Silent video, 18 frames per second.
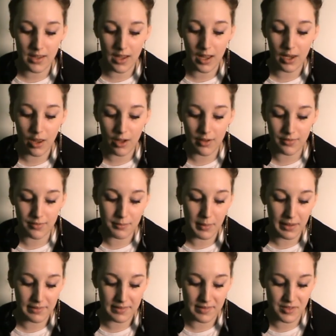a lot of
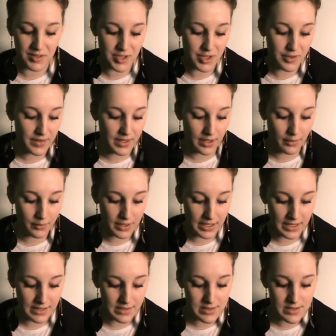magazines do that
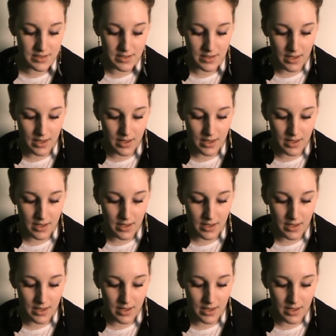nowadays.